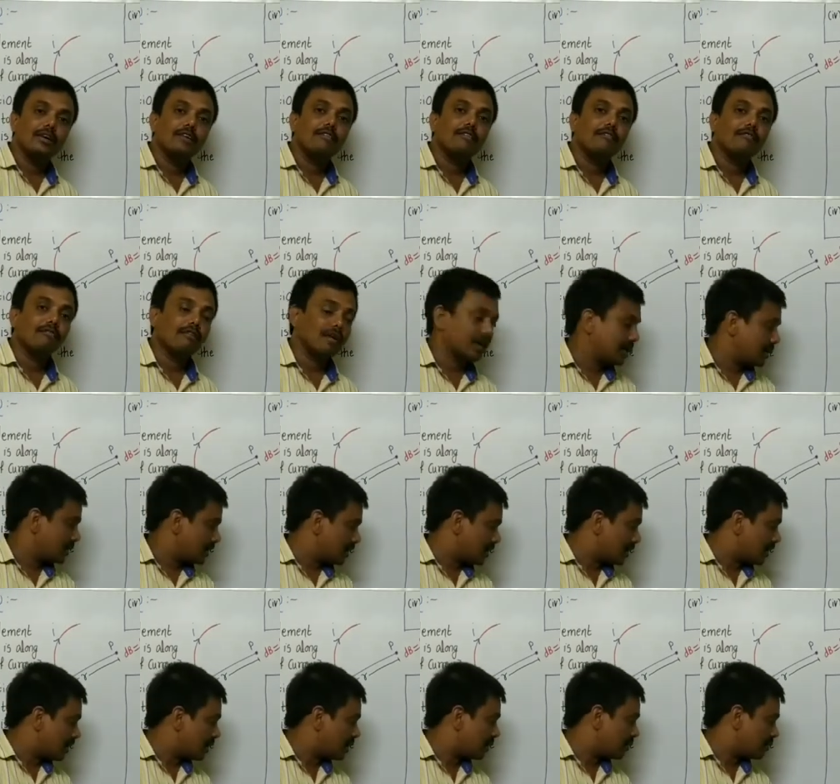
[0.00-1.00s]

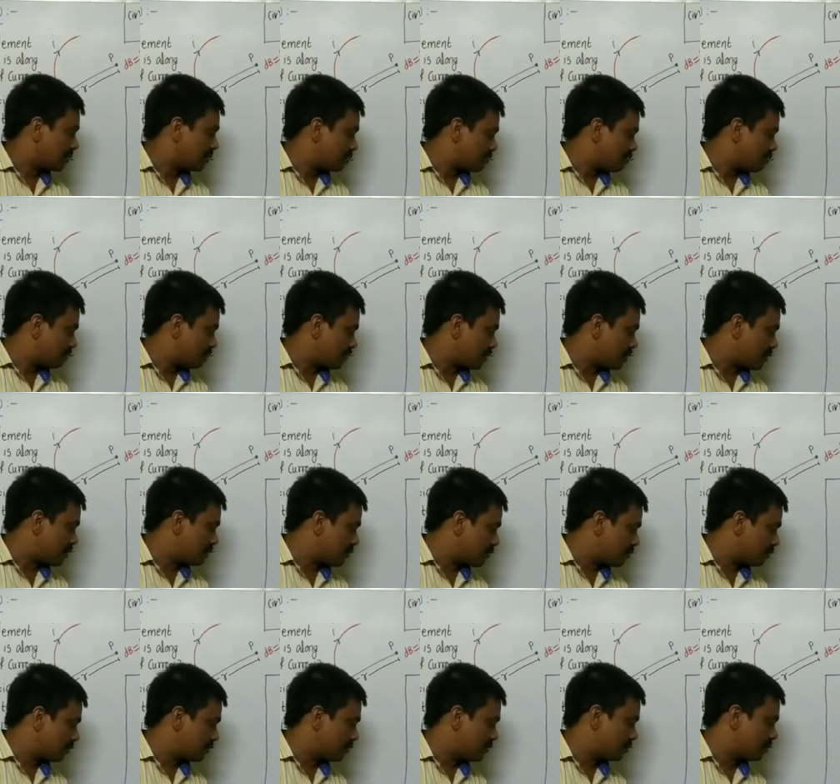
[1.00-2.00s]
vector form
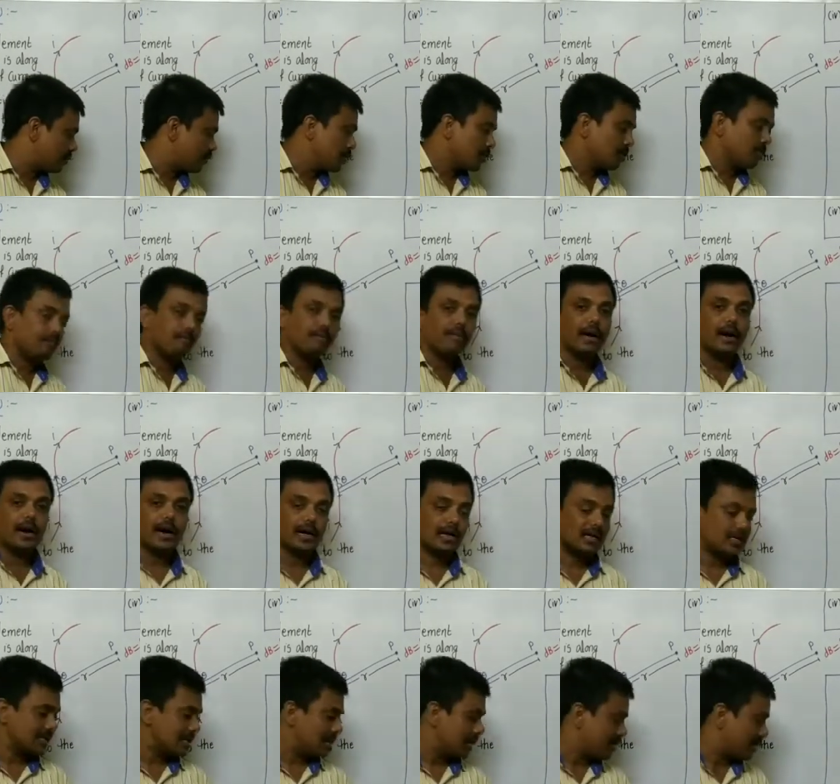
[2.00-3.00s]
of
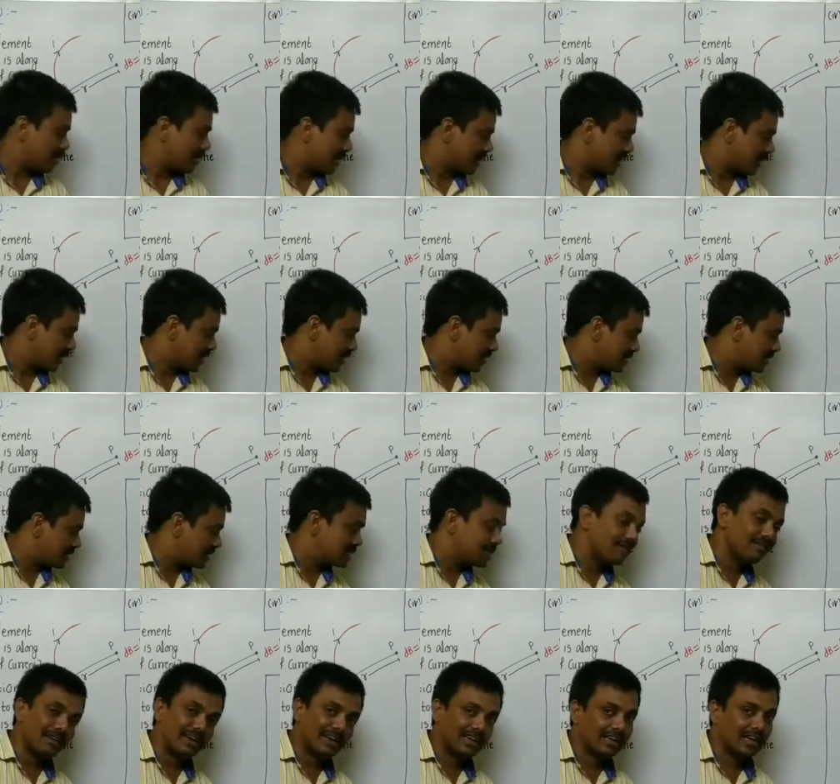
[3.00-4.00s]
Biotsavart law. This is the
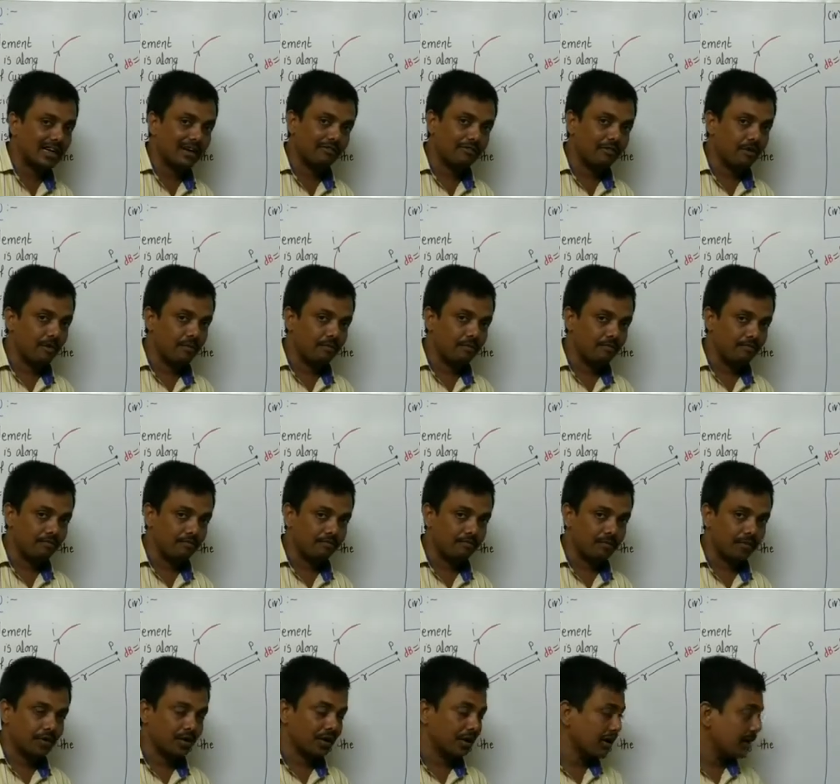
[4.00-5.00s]
vector form.
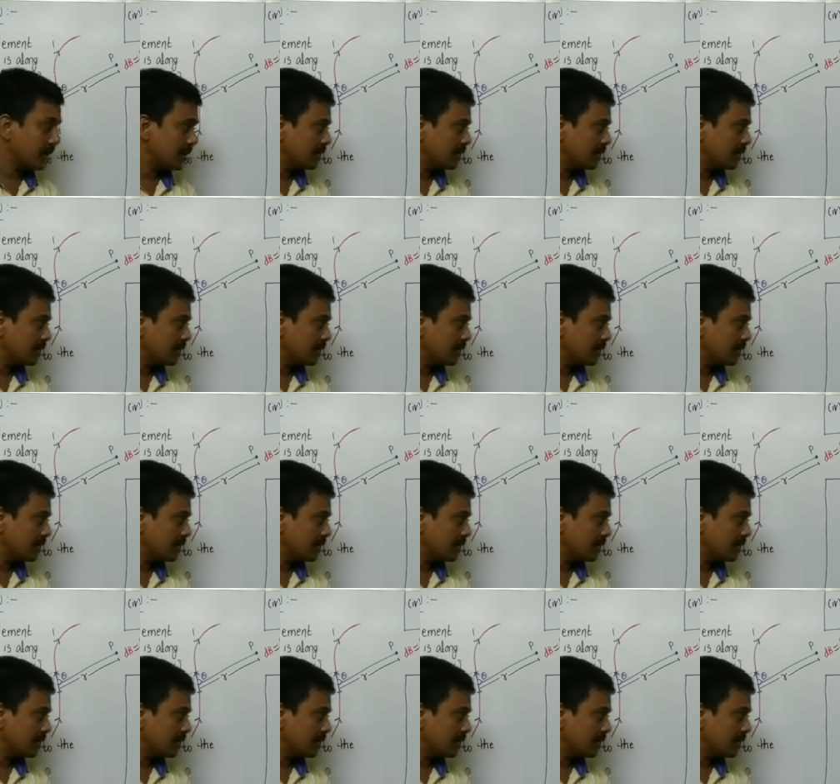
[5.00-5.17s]
Okay,